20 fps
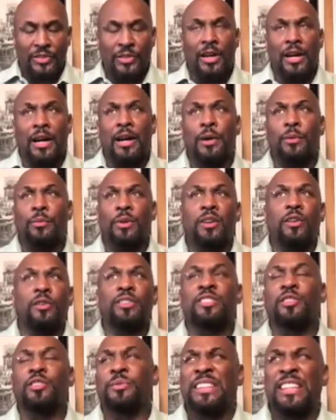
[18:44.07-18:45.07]
We're going
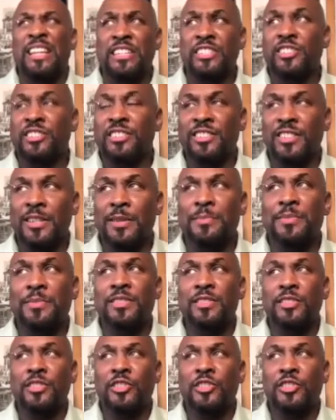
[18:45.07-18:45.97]
to relationships.